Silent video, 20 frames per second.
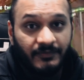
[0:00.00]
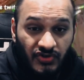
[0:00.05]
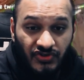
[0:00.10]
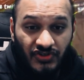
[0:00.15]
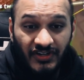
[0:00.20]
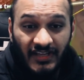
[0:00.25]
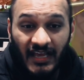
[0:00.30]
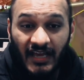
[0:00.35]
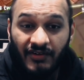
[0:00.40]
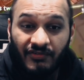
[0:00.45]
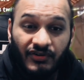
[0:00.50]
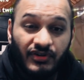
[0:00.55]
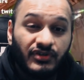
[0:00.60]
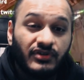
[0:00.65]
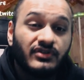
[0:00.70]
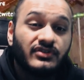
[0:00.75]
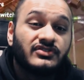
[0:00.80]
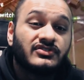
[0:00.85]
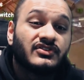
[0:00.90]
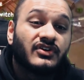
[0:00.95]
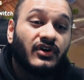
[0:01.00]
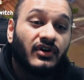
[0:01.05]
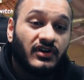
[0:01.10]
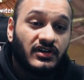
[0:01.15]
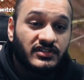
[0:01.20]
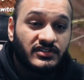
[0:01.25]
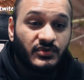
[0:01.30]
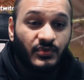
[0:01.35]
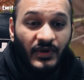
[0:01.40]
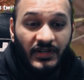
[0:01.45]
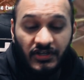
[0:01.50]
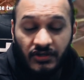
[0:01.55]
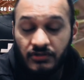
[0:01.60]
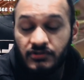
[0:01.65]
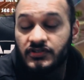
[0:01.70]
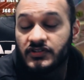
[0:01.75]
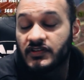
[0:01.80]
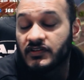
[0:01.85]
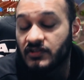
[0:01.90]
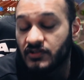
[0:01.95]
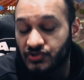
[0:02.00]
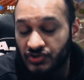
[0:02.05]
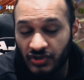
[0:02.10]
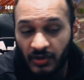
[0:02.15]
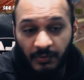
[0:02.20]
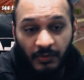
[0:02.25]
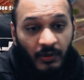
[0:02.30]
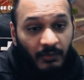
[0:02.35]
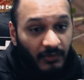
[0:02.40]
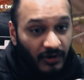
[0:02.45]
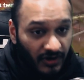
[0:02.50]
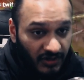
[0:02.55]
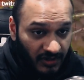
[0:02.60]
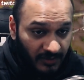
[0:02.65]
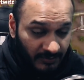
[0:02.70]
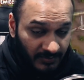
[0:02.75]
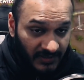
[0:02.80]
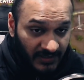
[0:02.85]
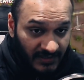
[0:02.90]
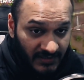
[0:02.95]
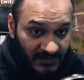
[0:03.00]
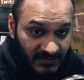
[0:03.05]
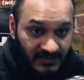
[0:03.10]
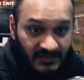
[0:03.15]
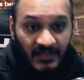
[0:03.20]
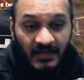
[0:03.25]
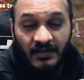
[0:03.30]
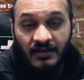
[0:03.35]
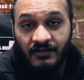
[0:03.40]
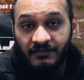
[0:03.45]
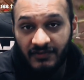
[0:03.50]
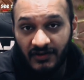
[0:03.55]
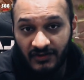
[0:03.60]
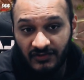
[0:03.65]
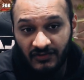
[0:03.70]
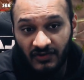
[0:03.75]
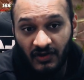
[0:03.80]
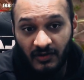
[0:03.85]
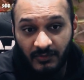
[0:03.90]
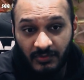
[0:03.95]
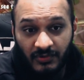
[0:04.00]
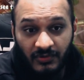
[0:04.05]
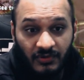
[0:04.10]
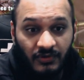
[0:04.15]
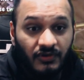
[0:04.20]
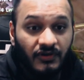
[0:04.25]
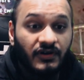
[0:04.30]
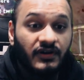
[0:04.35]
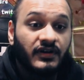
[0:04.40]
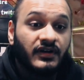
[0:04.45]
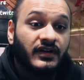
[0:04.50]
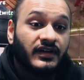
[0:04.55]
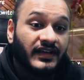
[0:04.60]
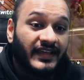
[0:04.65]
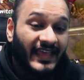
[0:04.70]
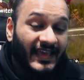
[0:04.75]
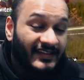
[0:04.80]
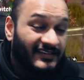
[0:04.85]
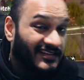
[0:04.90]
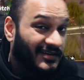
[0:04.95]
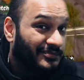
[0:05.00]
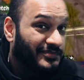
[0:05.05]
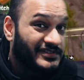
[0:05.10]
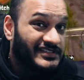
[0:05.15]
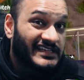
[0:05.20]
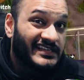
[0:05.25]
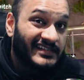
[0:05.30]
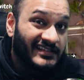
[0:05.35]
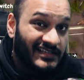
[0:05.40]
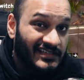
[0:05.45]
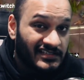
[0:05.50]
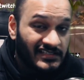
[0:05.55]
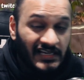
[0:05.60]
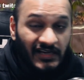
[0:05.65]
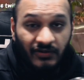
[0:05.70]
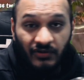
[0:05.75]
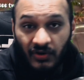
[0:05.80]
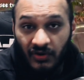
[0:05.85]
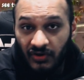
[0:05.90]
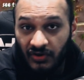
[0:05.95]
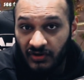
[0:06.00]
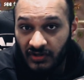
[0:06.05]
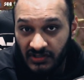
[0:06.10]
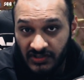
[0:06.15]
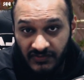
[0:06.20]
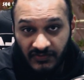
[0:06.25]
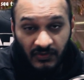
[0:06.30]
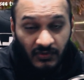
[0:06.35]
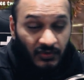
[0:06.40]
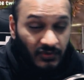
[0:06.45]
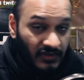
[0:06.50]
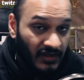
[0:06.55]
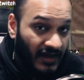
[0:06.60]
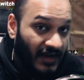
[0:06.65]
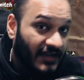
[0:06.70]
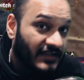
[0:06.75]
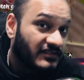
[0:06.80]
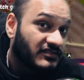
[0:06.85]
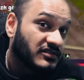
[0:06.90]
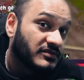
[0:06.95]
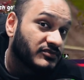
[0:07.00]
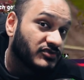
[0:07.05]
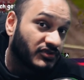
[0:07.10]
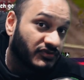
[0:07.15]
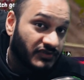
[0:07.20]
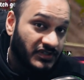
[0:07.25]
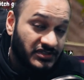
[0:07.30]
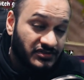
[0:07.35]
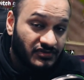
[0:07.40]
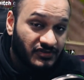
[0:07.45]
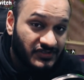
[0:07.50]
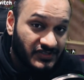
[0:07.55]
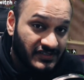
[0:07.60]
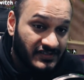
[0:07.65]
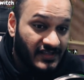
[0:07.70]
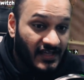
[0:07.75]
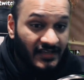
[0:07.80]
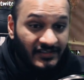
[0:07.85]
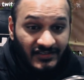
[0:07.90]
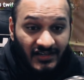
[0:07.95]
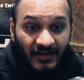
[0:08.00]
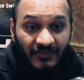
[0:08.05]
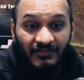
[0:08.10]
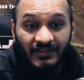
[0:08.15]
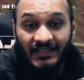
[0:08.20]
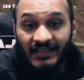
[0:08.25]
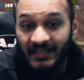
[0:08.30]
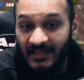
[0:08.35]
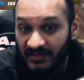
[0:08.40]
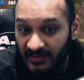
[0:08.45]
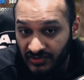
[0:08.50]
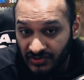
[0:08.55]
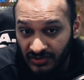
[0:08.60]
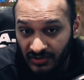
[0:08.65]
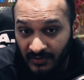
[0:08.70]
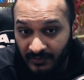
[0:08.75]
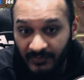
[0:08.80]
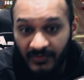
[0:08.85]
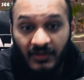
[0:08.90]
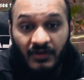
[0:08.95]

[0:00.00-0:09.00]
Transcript: You should get a reduced cost when you're using the shop or marketplace. For example, get a 10% discount on costs for all the items or resources that is currently in the shop.